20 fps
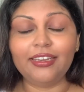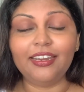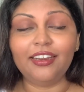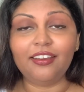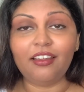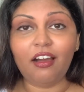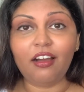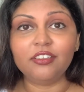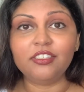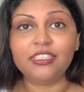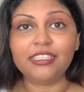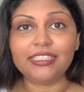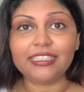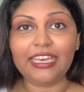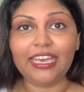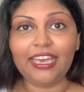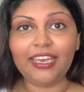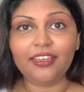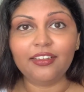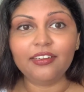a large
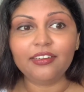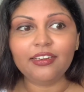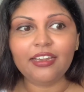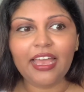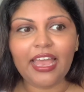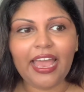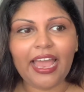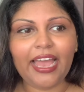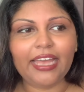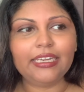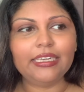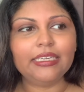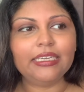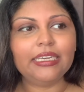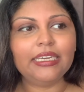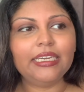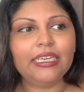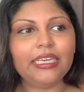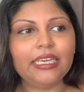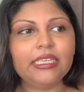scale, and it
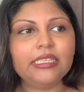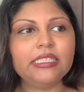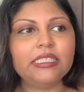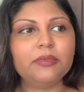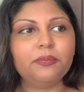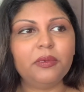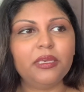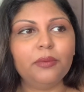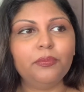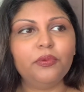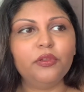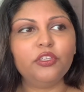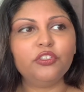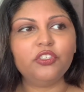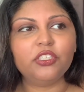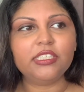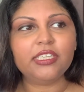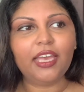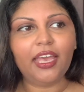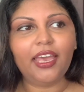leads people to
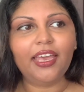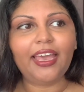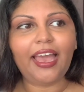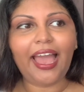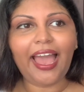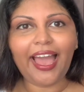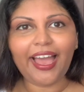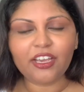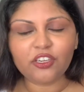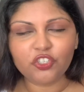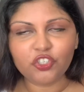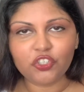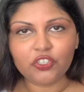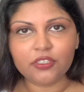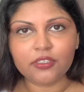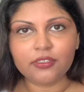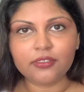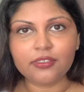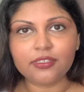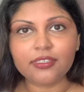take
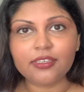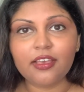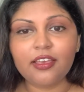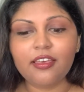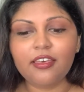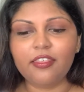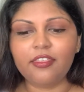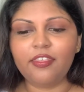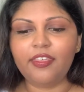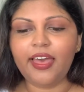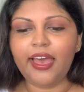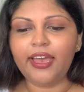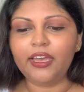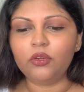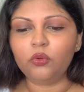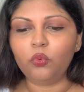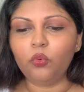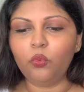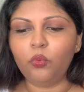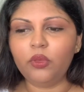actions that
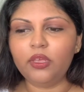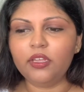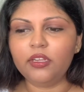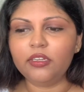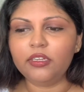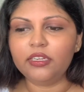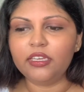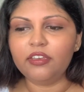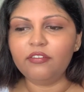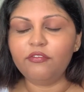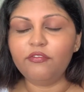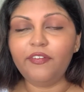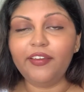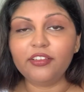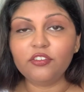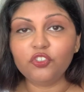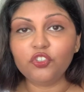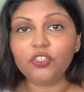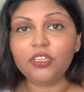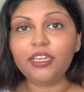will
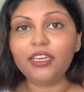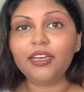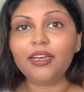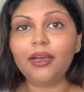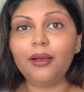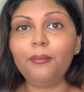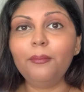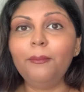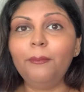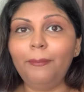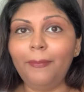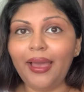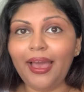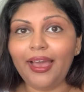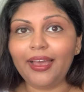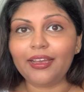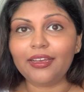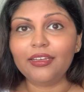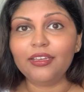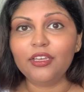eventually come
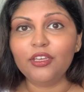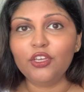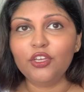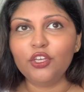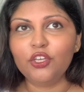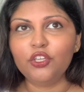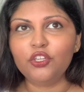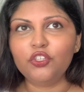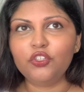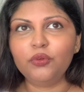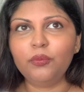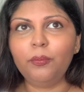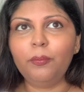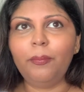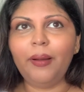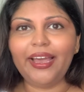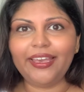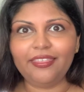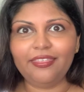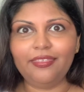back to
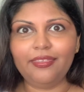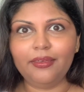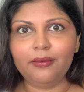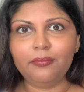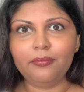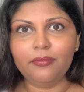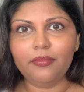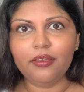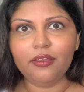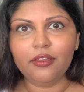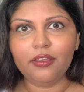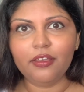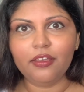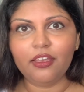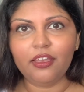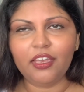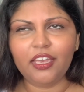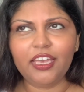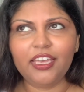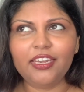bite them
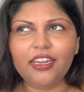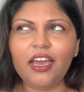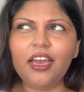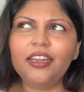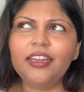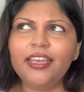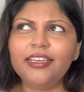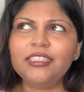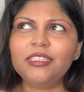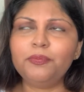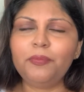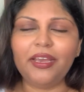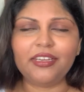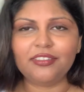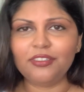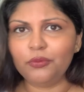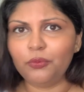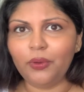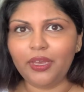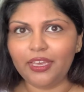in
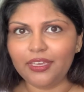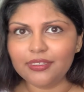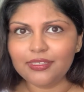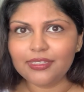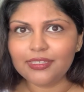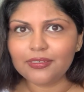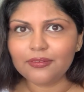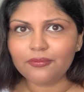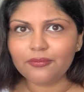unexpected ways.